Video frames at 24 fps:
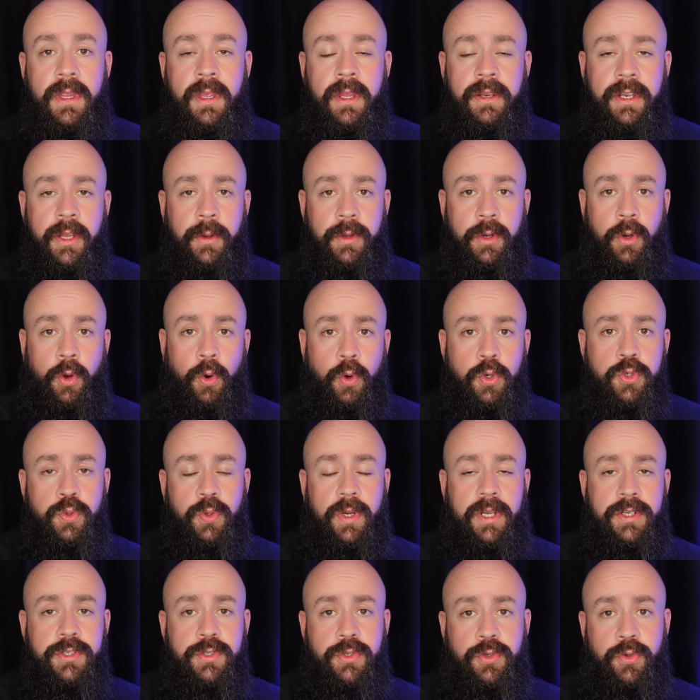Now, it
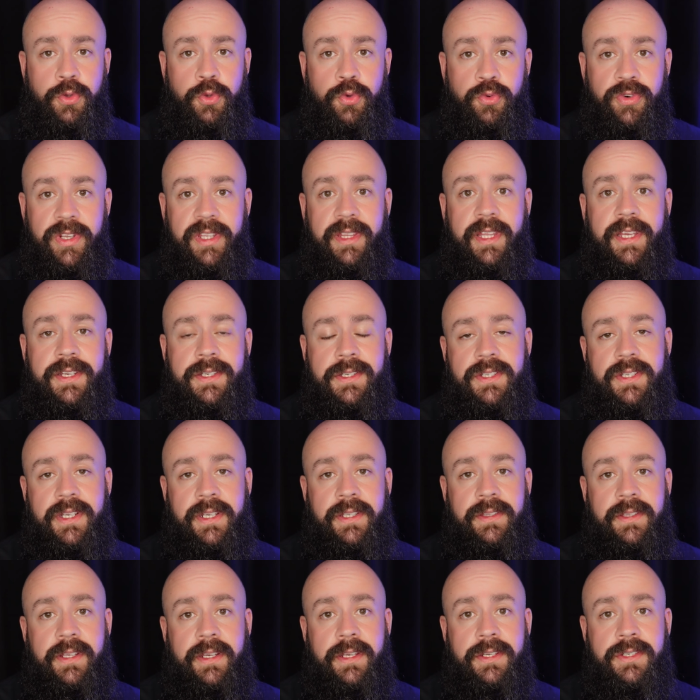also has 2 relays
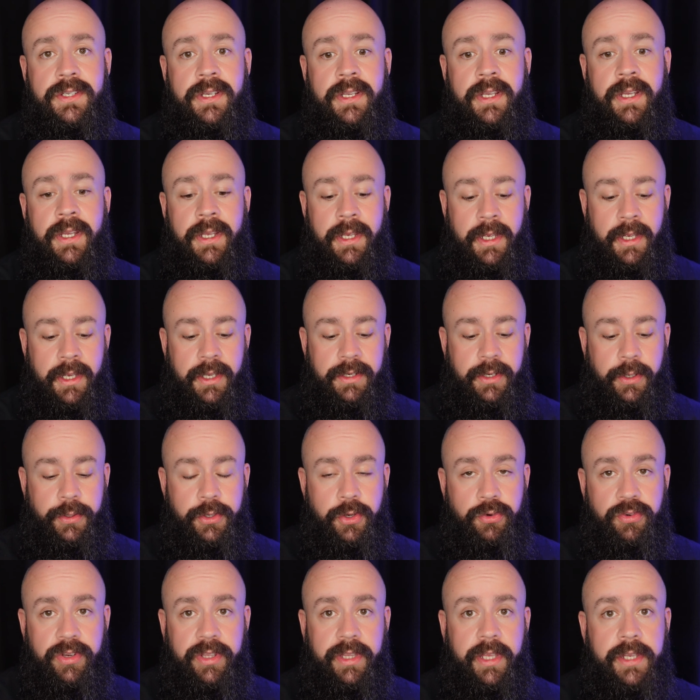inside this. Now,
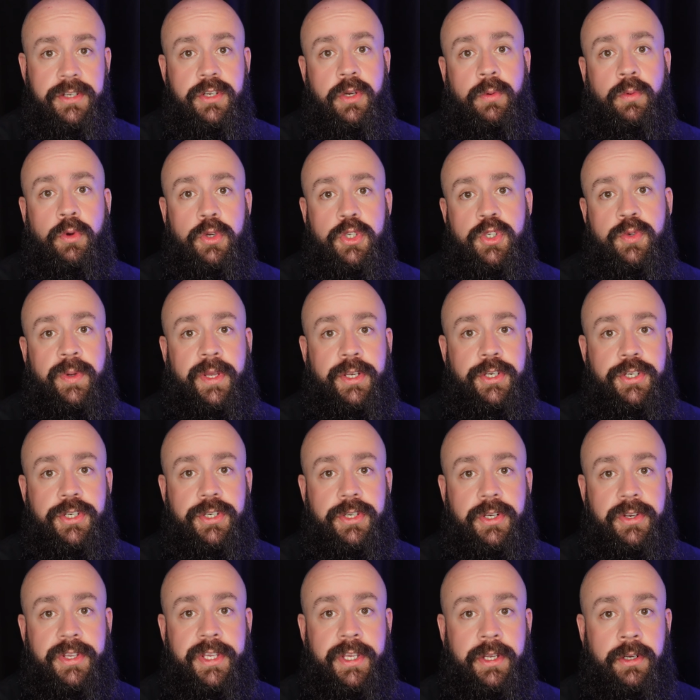your relays are what
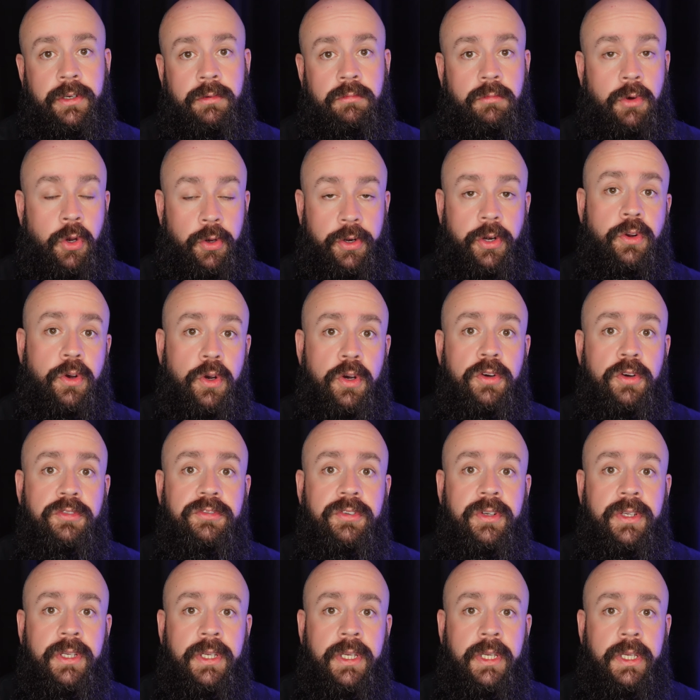switch your heater on and
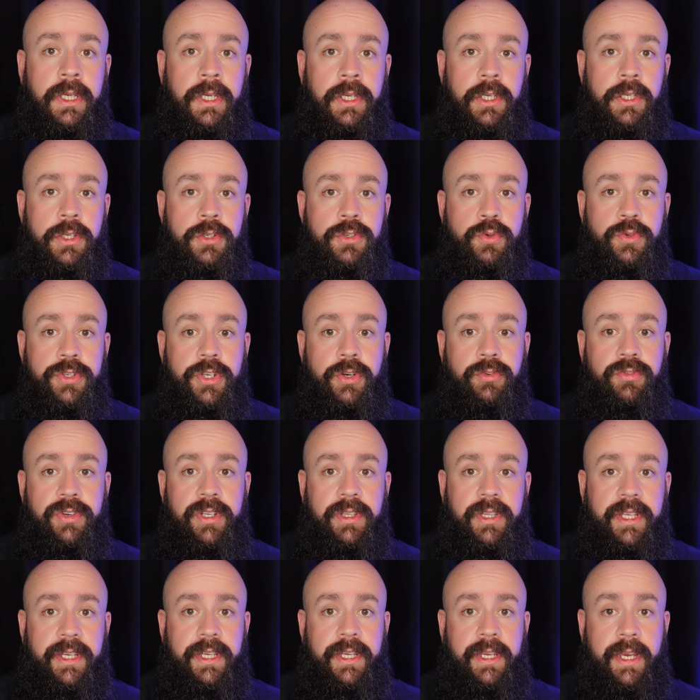off. So your
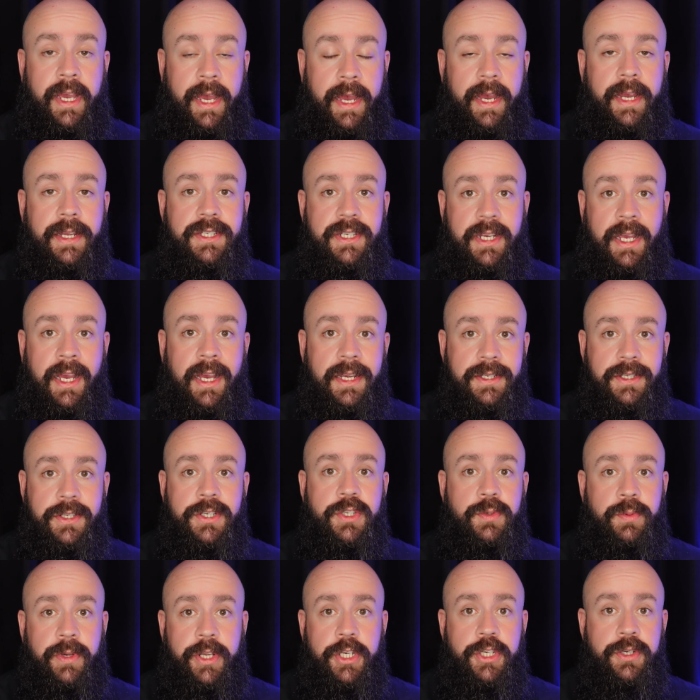relay acts as a
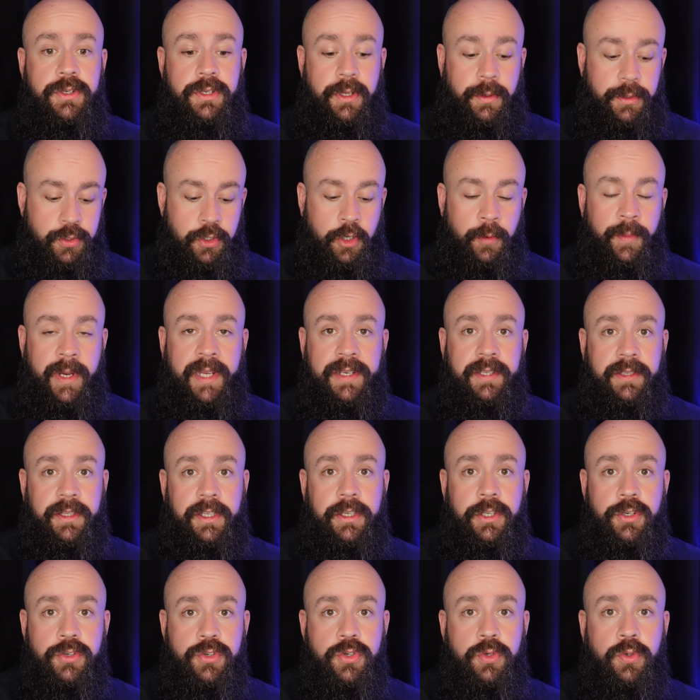switch. Now, it's automatically
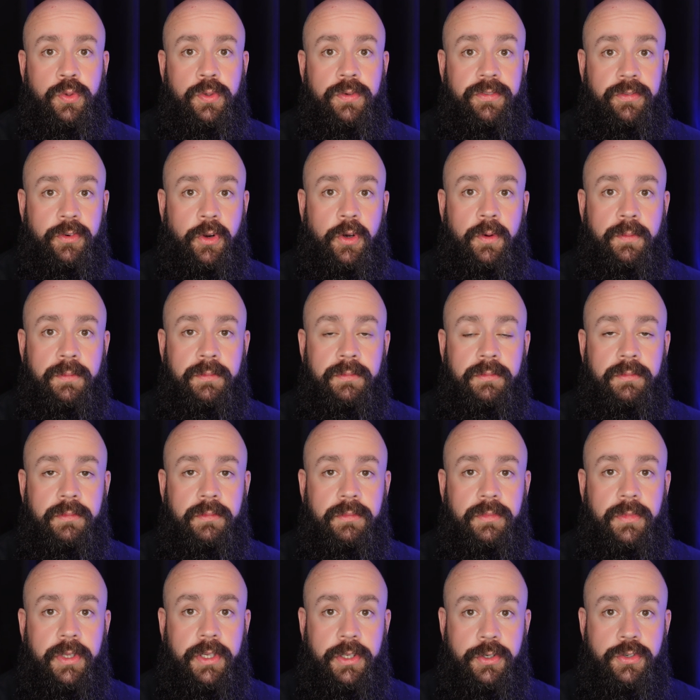controlled from
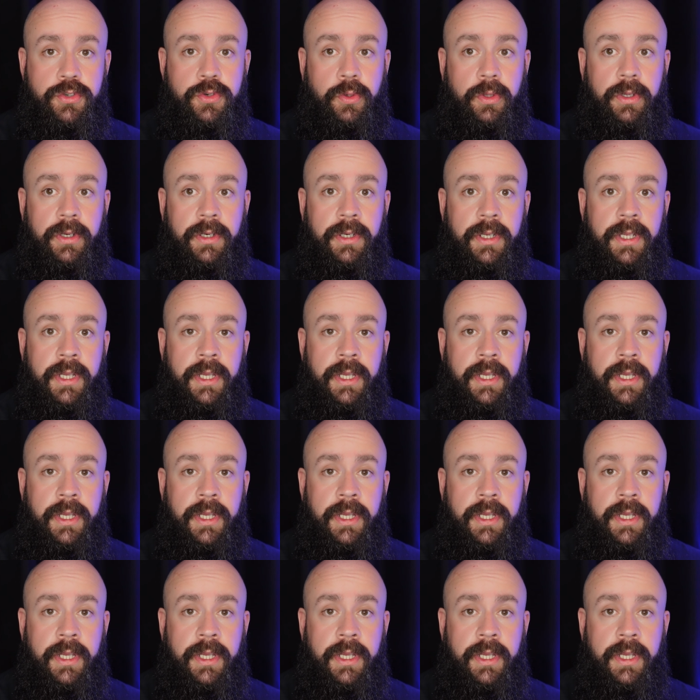the controller.